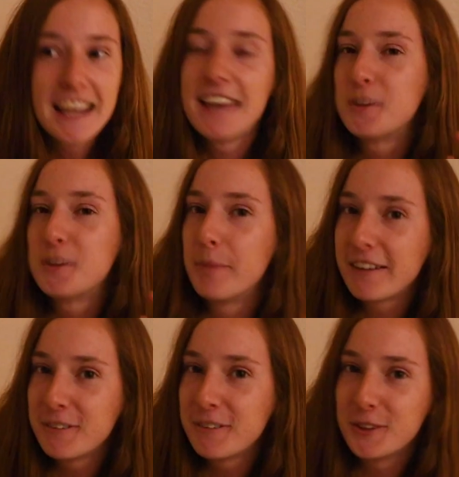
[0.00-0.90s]
It's a big
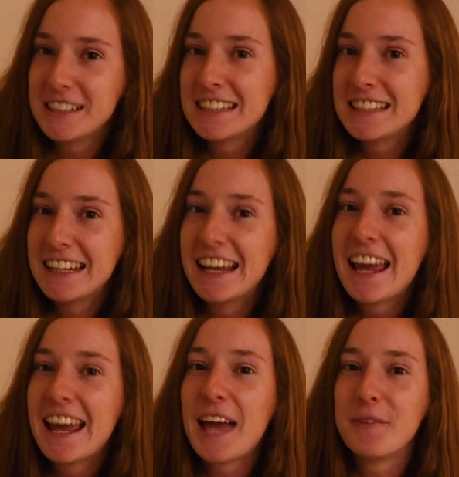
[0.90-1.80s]
foodie city,
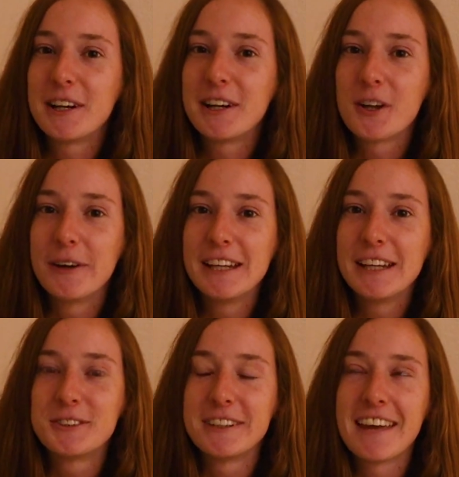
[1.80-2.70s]
and we are going
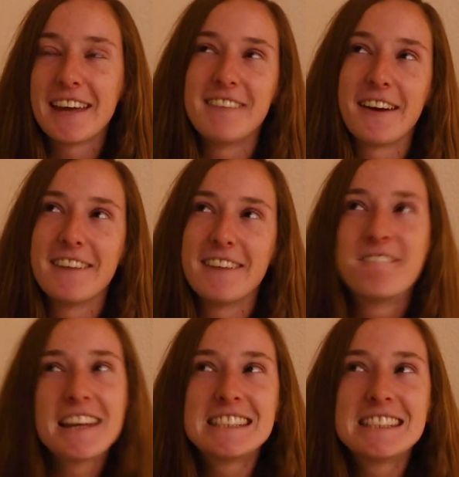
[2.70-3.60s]
during a very
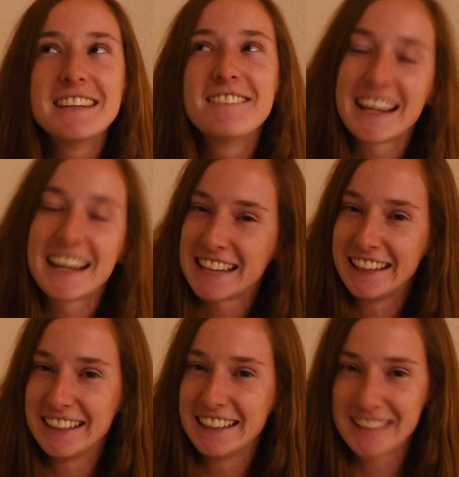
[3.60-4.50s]
festive,
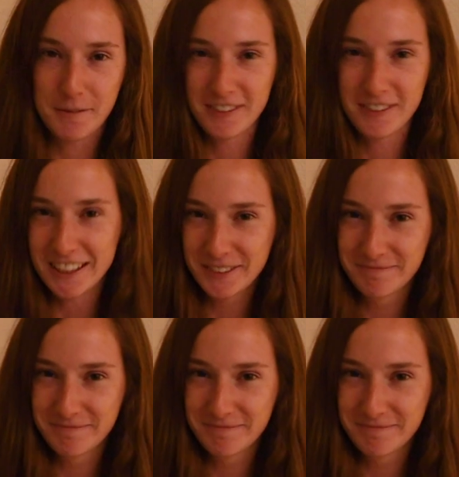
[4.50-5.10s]
exciting time of the year.